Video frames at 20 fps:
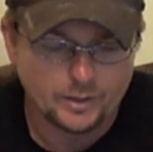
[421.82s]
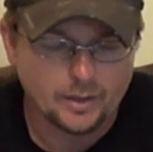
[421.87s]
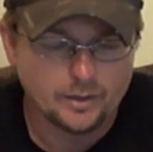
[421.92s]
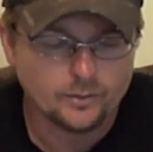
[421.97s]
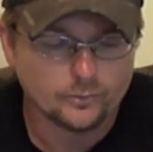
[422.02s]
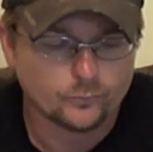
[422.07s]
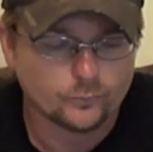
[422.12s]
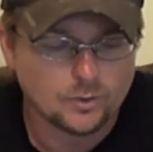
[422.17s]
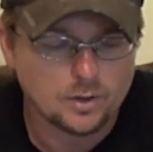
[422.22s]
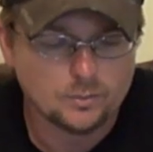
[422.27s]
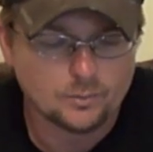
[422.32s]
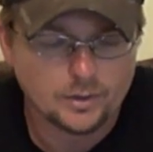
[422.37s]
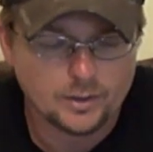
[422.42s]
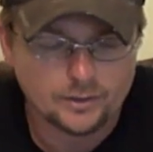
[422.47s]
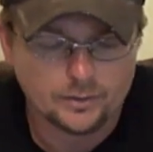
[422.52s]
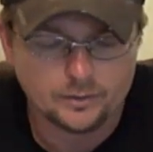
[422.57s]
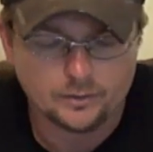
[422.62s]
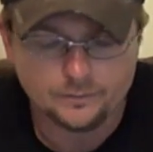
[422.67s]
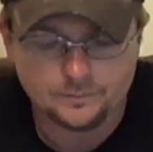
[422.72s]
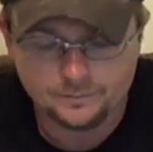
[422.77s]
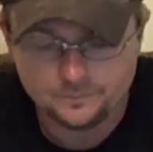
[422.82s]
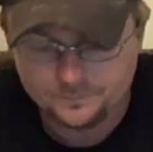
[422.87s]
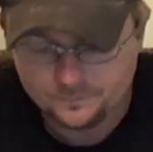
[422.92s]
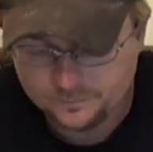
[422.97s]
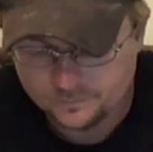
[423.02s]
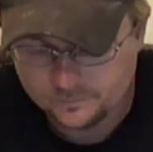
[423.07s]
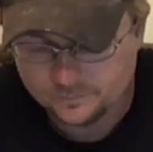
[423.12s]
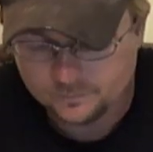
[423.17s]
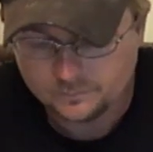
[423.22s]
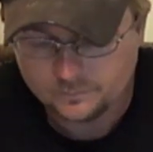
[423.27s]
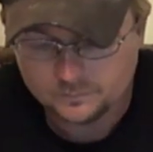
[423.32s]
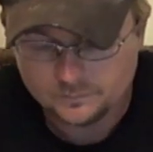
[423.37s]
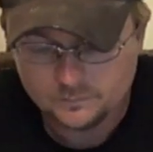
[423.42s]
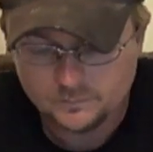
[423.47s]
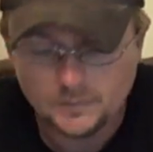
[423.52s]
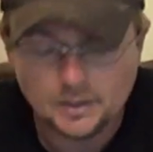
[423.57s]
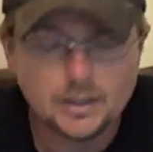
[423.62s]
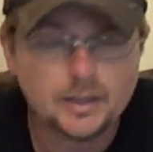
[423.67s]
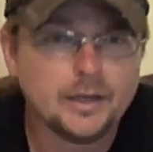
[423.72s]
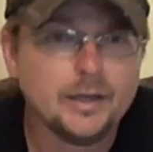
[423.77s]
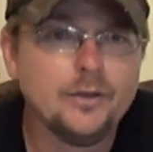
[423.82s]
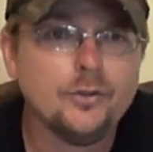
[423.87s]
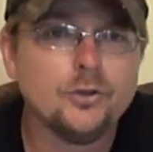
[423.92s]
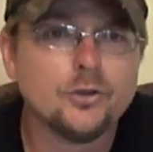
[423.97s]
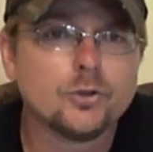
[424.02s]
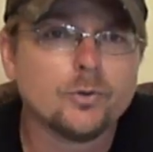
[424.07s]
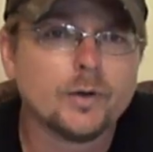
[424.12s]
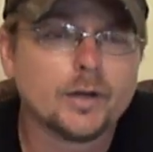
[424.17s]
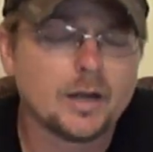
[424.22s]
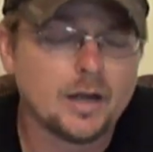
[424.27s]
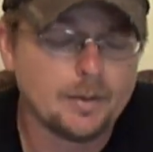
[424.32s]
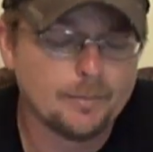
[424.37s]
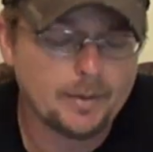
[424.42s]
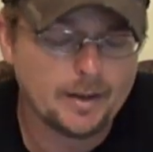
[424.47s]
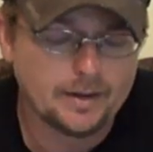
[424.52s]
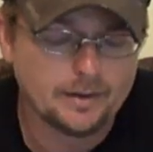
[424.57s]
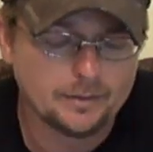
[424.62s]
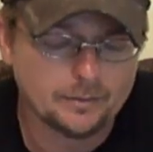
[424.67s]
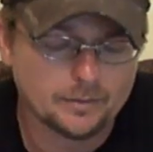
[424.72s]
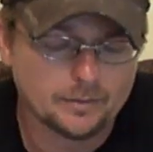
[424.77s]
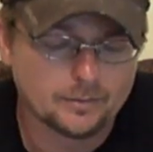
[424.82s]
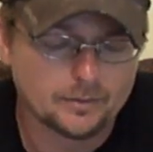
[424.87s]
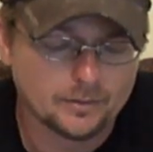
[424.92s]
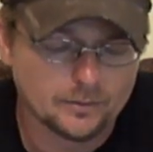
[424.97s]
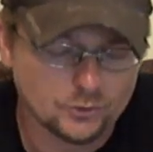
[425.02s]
other front runner in the Joint Combat